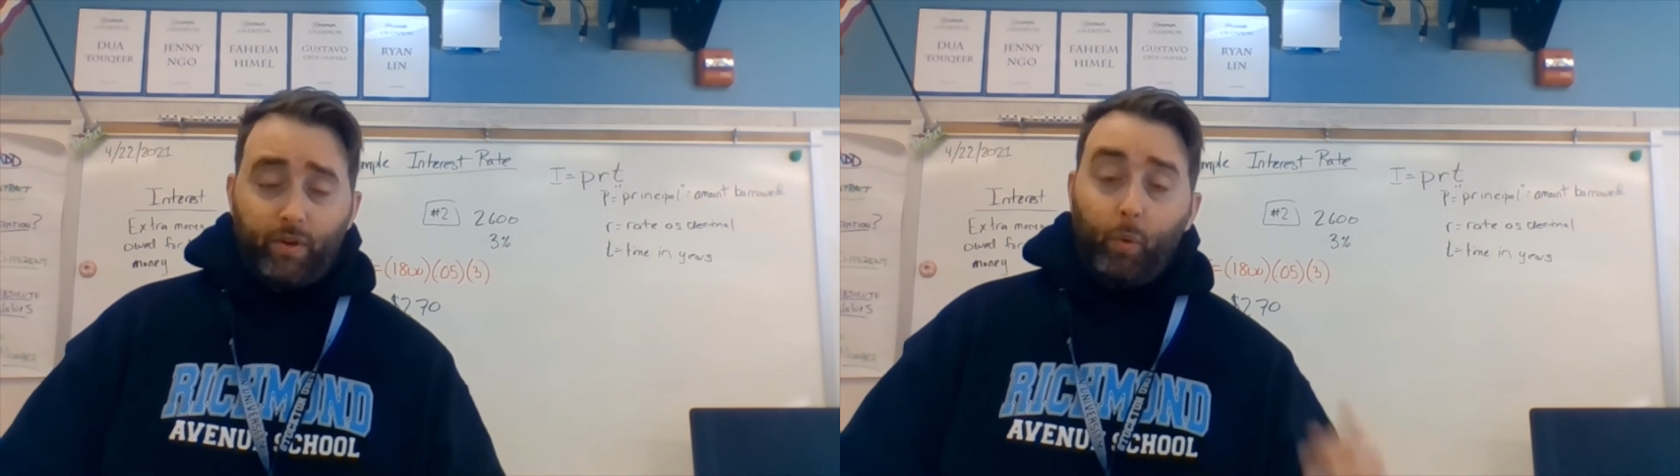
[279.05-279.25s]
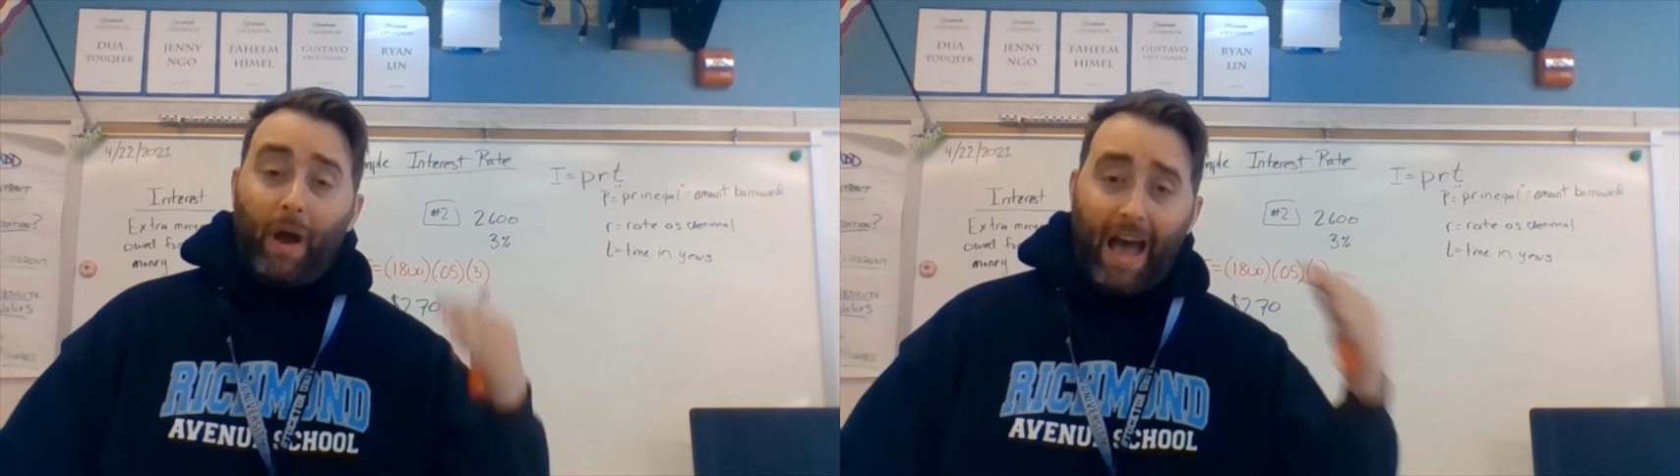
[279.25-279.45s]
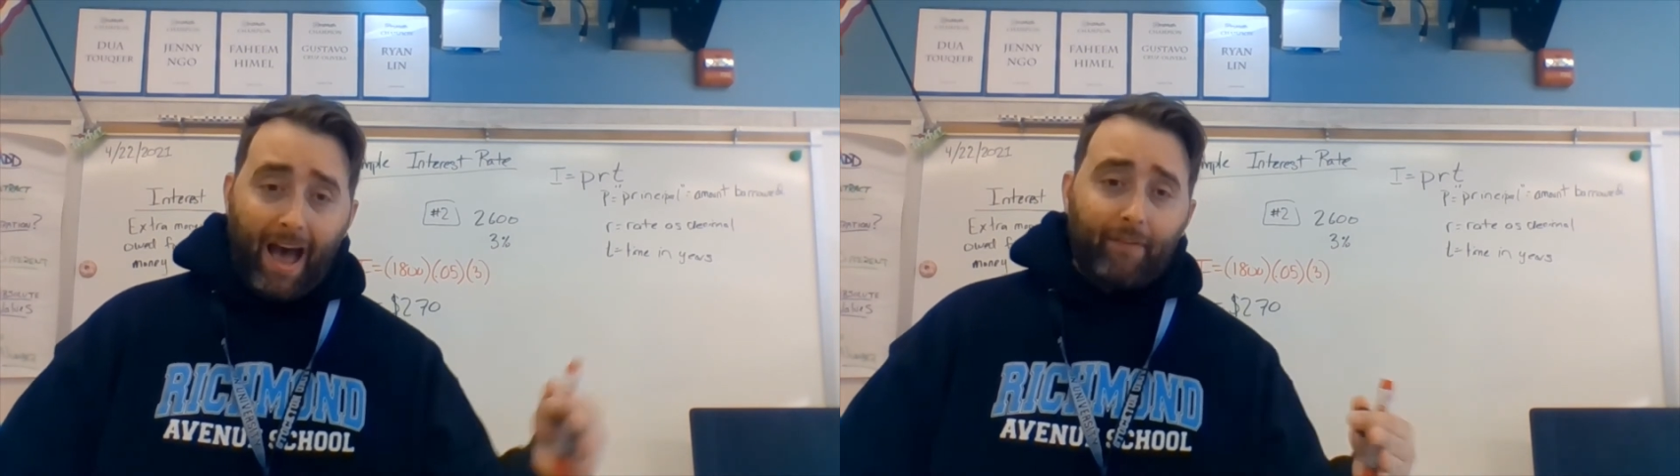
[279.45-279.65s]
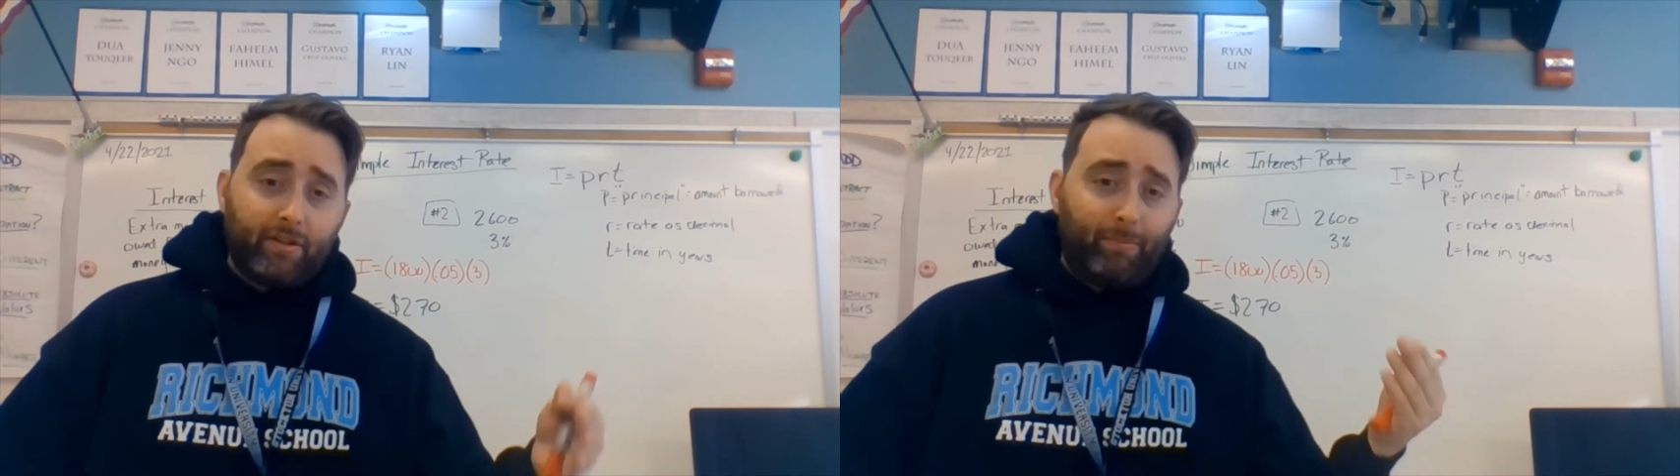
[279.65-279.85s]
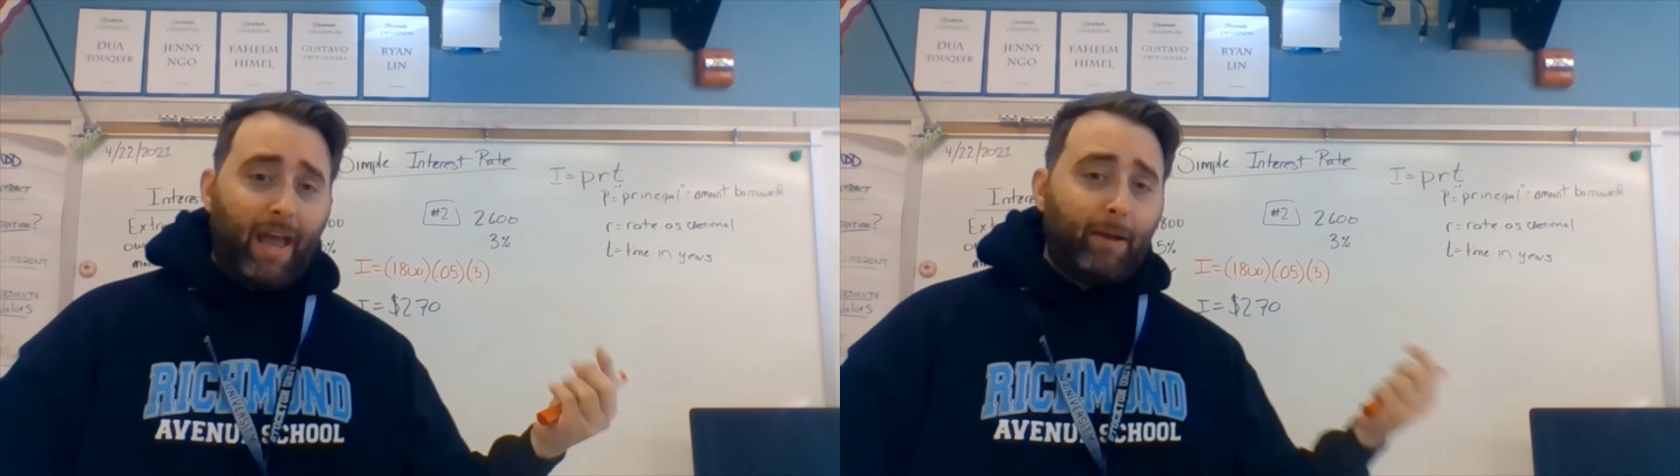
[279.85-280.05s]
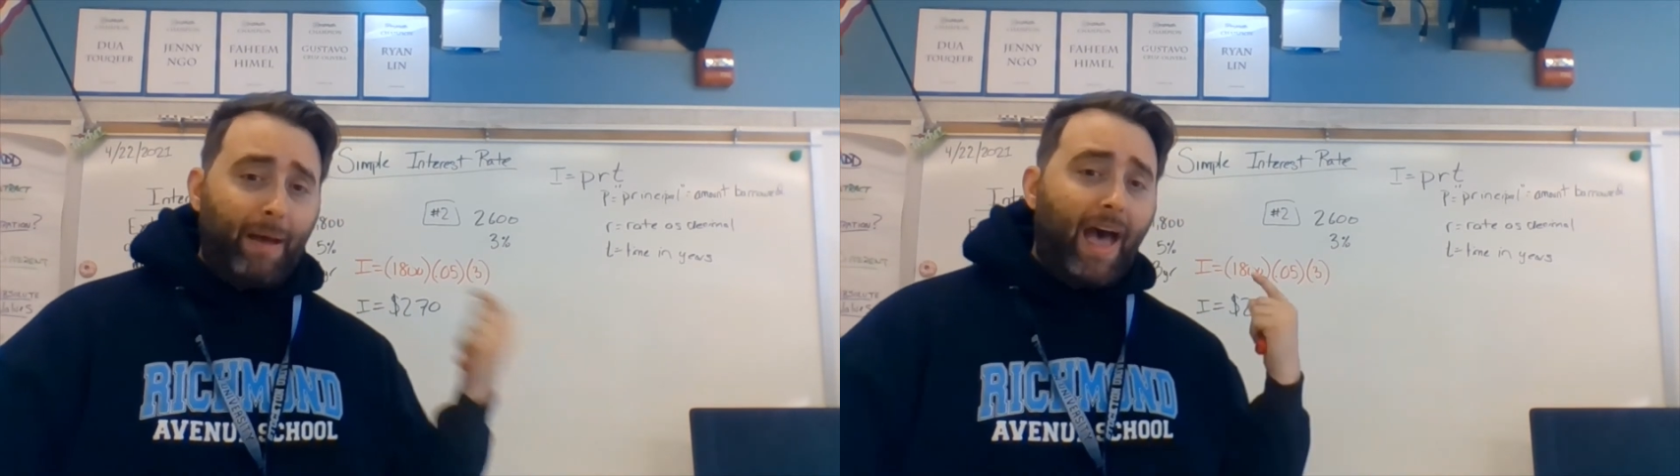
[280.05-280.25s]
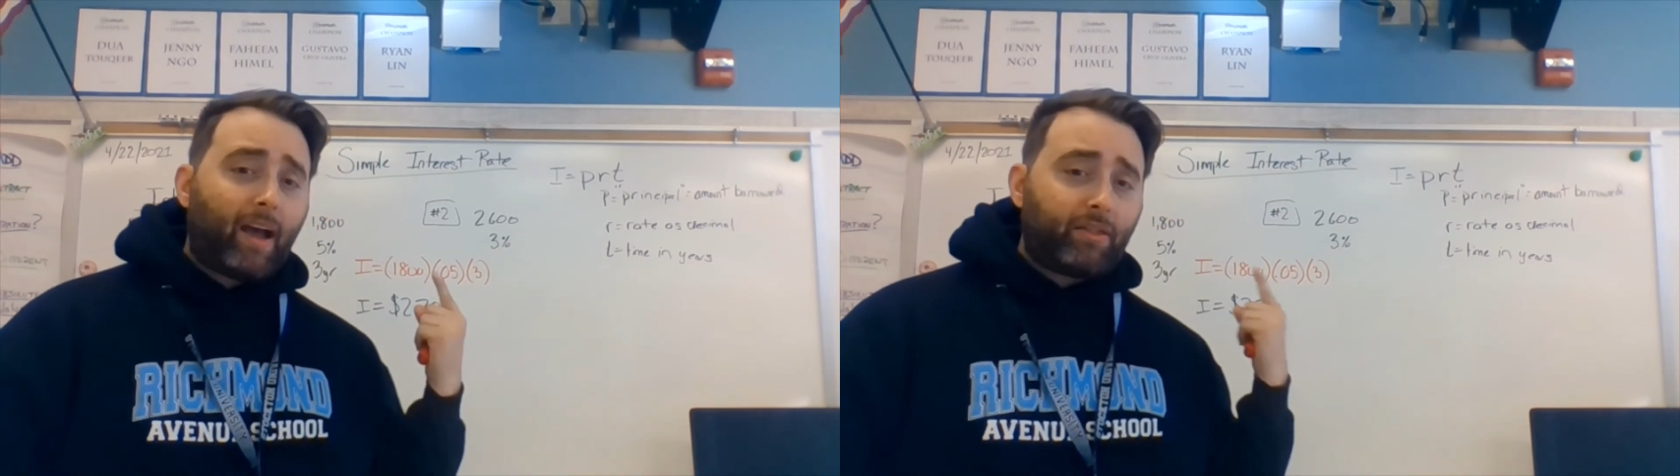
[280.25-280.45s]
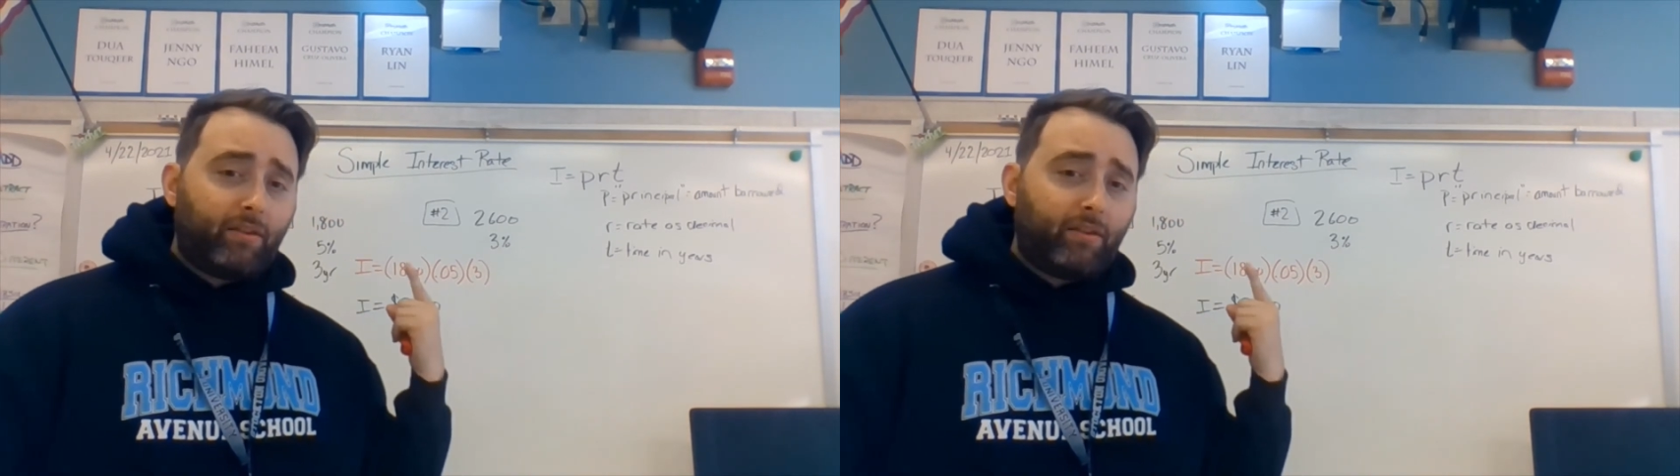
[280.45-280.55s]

you have to pay back